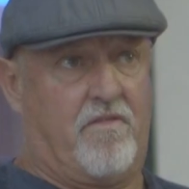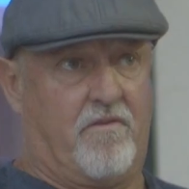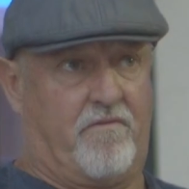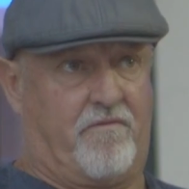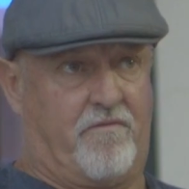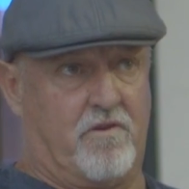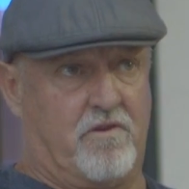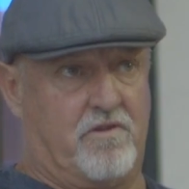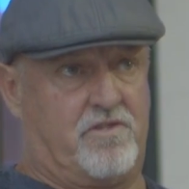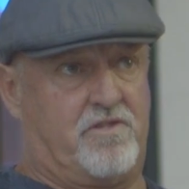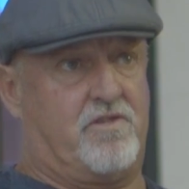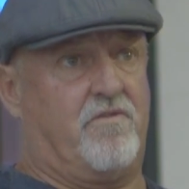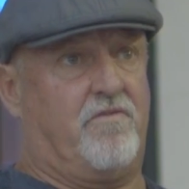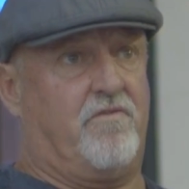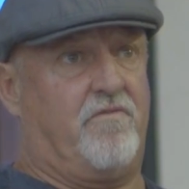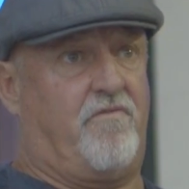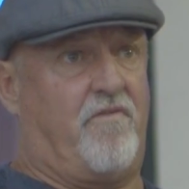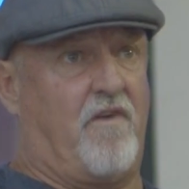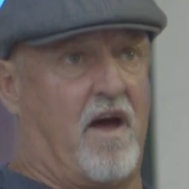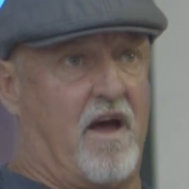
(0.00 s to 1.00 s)
The first
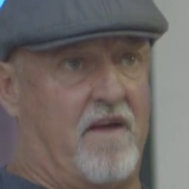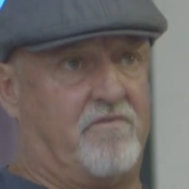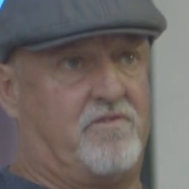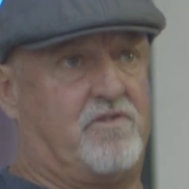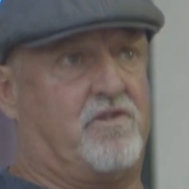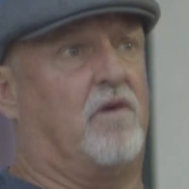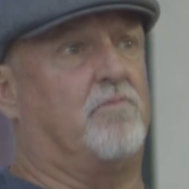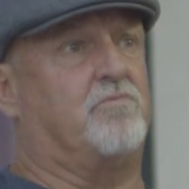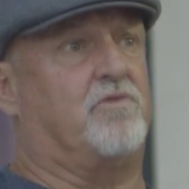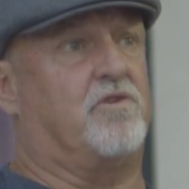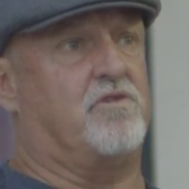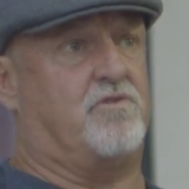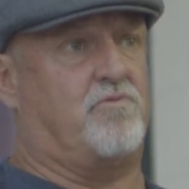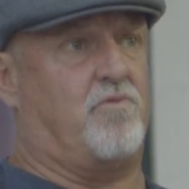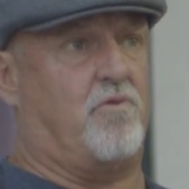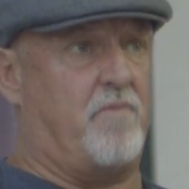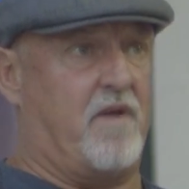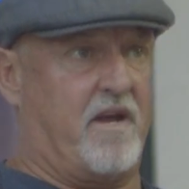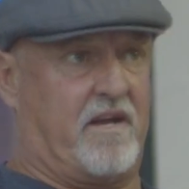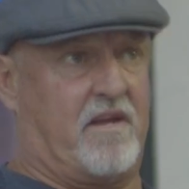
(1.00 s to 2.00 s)
5 sculptures
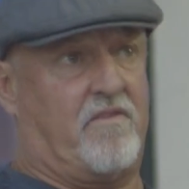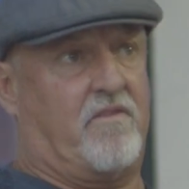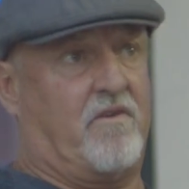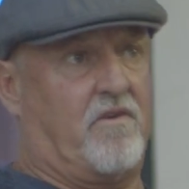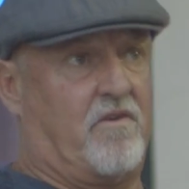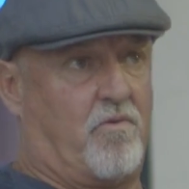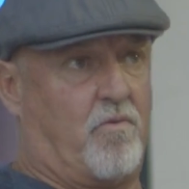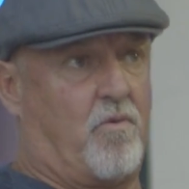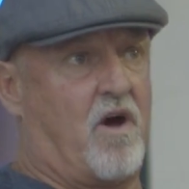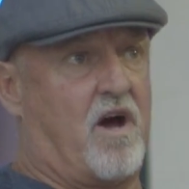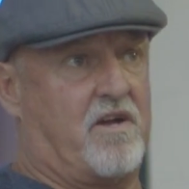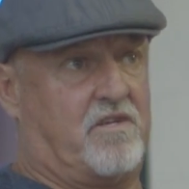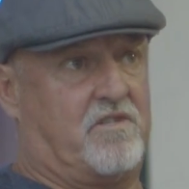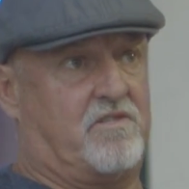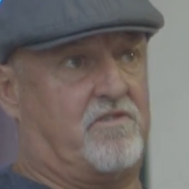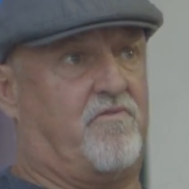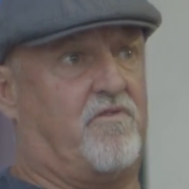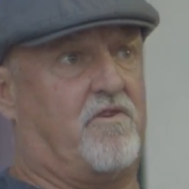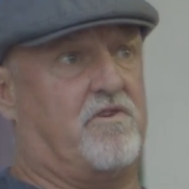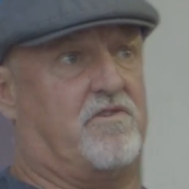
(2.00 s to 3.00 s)
were making the
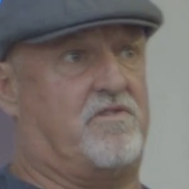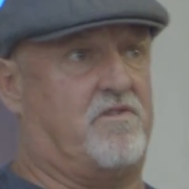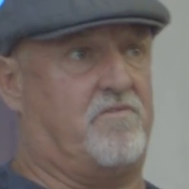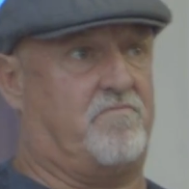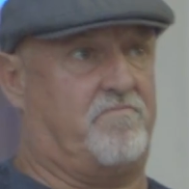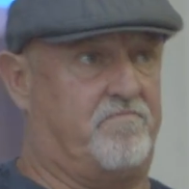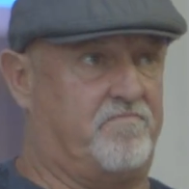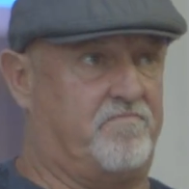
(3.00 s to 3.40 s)
Hawaiians first.